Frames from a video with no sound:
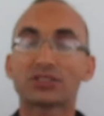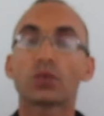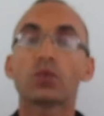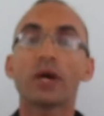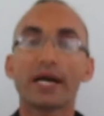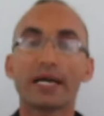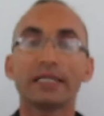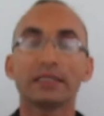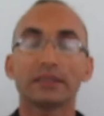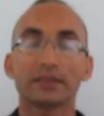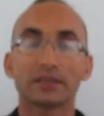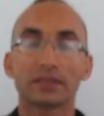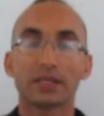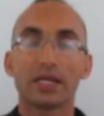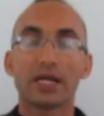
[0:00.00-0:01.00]
the way
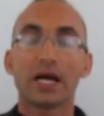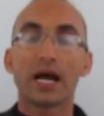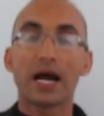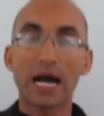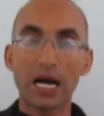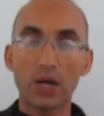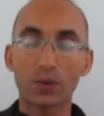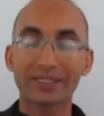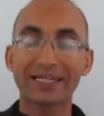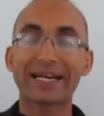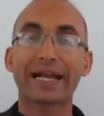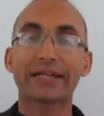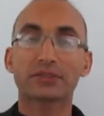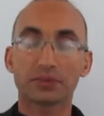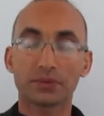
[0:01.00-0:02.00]
how
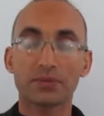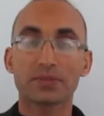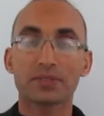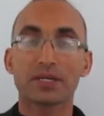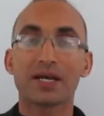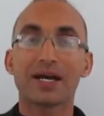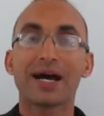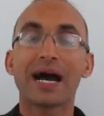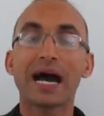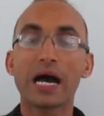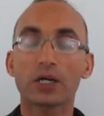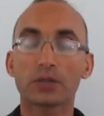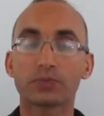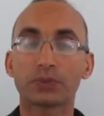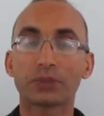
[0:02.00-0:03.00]
characters
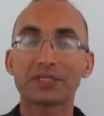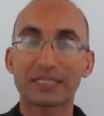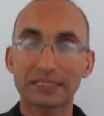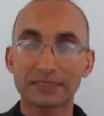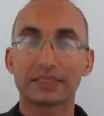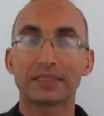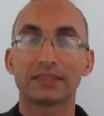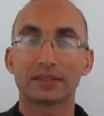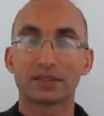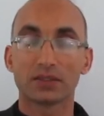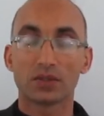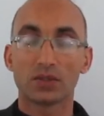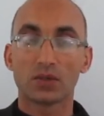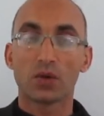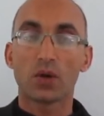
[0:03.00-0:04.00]
are presented
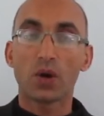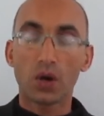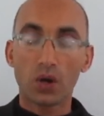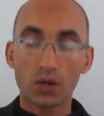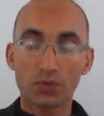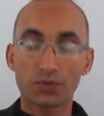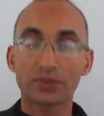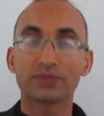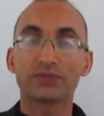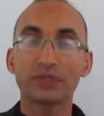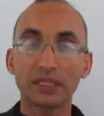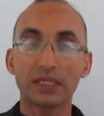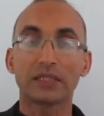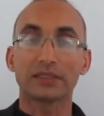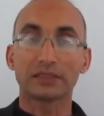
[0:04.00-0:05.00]
or
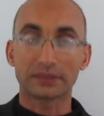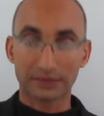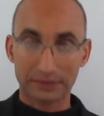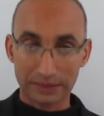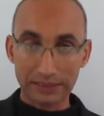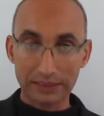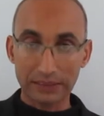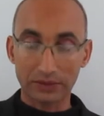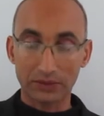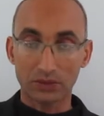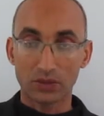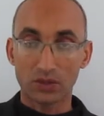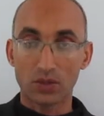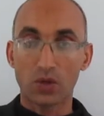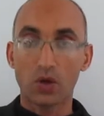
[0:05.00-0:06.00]
revealed,
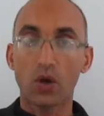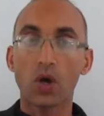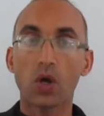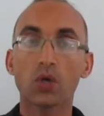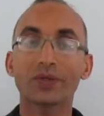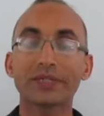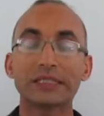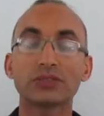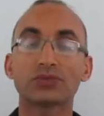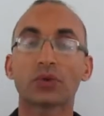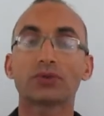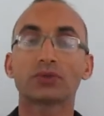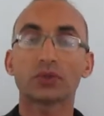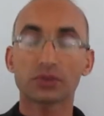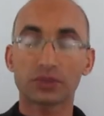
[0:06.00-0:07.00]
clear, or
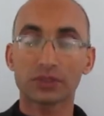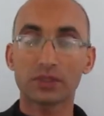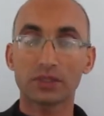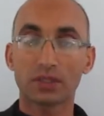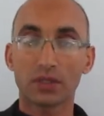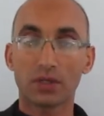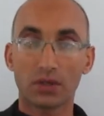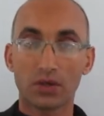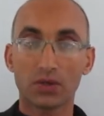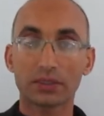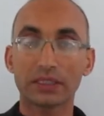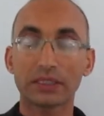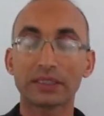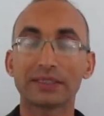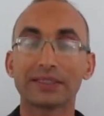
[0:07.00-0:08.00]
introduced,
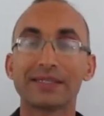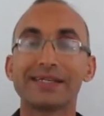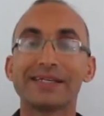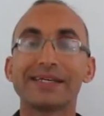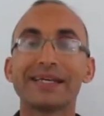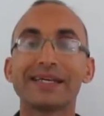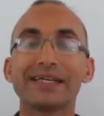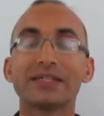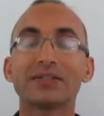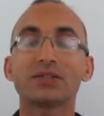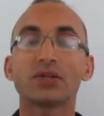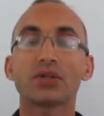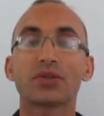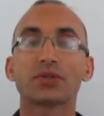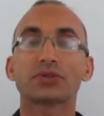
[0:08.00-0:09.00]

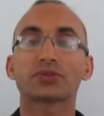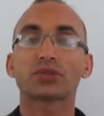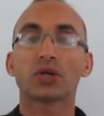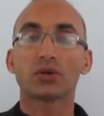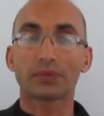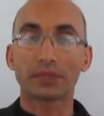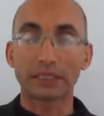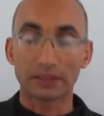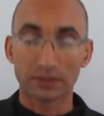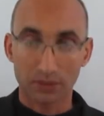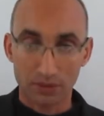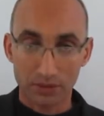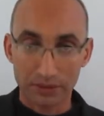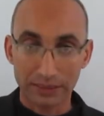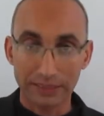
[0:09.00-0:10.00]
in the story.
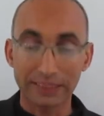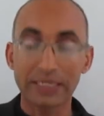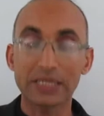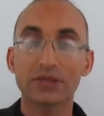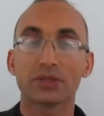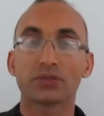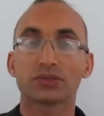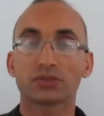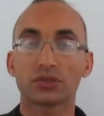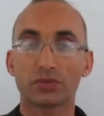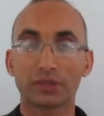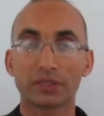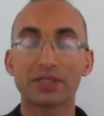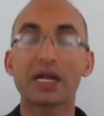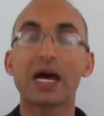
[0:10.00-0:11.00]
In the
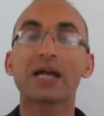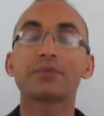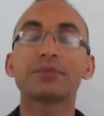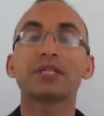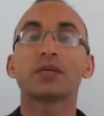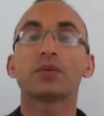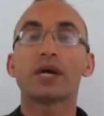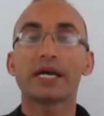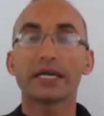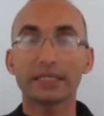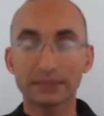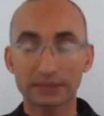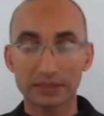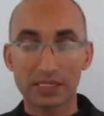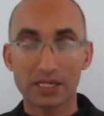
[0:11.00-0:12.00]
story. There are many
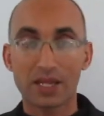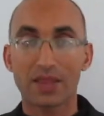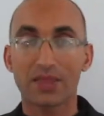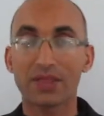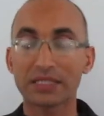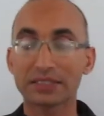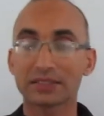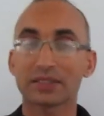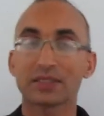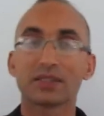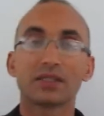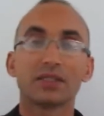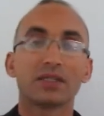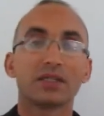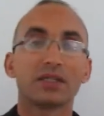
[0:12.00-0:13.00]
ways that
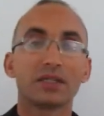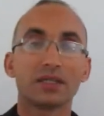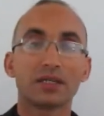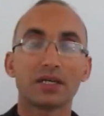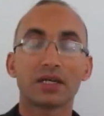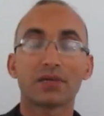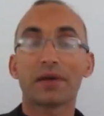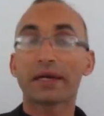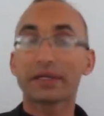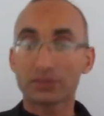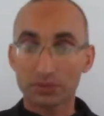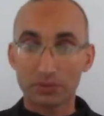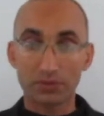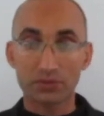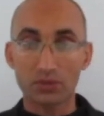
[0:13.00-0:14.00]

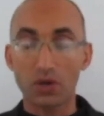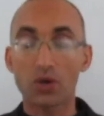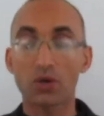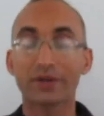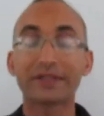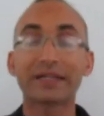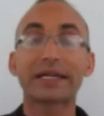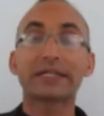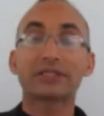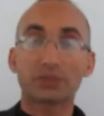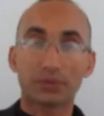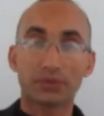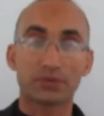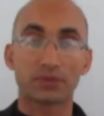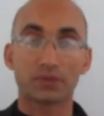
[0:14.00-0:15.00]
writers or
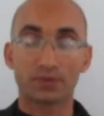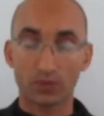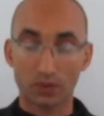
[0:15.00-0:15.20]
narrators,